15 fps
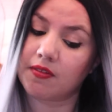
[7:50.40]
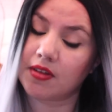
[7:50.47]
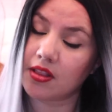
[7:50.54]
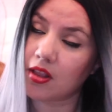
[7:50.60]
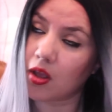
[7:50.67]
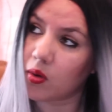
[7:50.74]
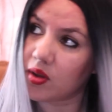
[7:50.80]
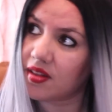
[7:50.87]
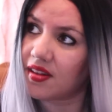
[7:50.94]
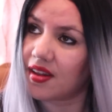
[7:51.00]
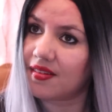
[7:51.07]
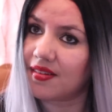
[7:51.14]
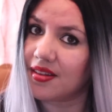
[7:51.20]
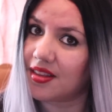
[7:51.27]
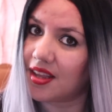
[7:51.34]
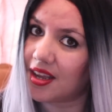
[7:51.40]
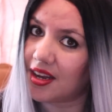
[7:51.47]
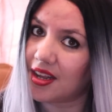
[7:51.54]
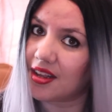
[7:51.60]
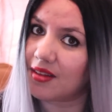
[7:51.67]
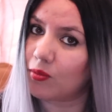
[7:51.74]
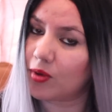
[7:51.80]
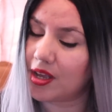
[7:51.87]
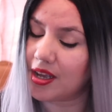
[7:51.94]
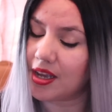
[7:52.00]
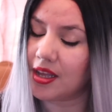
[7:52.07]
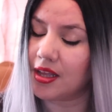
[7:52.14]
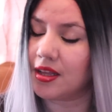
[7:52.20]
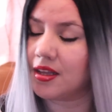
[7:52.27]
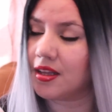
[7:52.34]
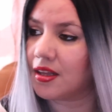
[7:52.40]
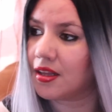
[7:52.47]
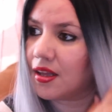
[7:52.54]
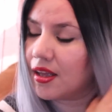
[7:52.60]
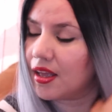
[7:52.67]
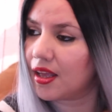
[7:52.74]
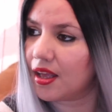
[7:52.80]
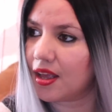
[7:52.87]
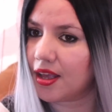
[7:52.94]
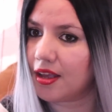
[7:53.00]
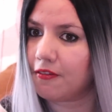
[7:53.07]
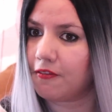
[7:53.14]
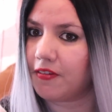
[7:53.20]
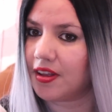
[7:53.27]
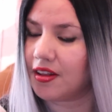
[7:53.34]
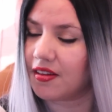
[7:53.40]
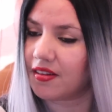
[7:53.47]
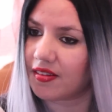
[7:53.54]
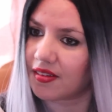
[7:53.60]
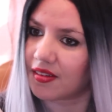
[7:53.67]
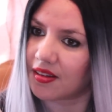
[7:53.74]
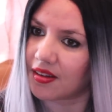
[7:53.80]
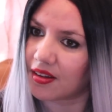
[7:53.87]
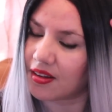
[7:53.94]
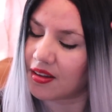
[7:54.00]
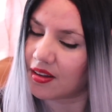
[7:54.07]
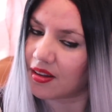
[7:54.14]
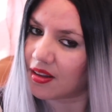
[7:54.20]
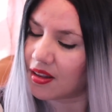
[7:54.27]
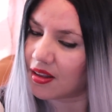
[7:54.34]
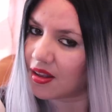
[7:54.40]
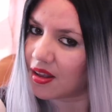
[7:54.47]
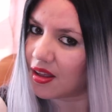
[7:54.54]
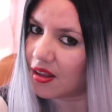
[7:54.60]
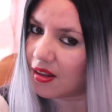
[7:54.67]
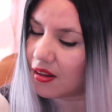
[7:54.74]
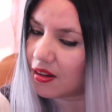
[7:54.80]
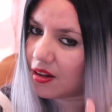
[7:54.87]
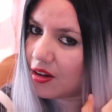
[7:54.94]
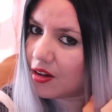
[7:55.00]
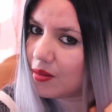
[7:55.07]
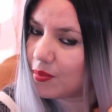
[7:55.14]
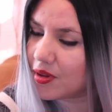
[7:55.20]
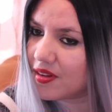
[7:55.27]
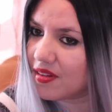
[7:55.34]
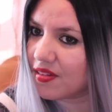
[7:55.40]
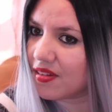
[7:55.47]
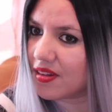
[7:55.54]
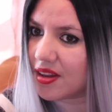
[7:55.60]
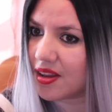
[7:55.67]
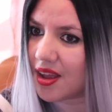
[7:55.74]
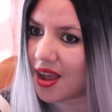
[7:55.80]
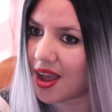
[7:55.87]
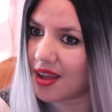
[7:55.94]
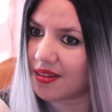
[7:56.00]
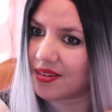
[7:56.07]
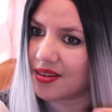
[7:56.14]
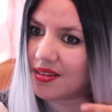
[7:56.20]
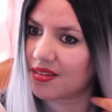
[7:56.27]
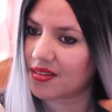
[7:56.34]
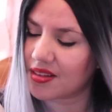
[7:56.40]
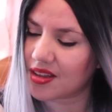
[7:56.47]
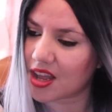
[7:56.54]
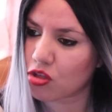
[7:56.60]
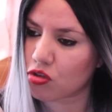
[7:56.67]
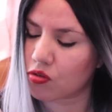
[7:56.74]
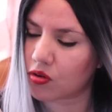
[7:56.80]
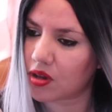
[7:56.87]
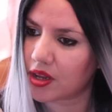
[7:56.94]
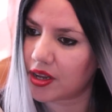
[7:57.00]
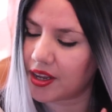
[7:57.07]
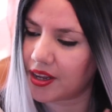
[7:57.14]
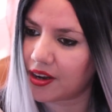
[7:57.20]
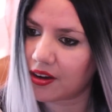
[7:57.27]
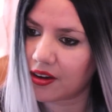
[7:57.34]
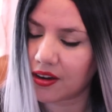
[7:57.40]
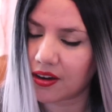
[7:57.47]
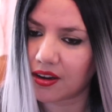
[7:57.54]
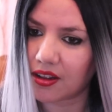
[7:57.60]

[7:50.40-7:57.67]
Even though it's a synthetic wig, it feels almost as it's natural hair.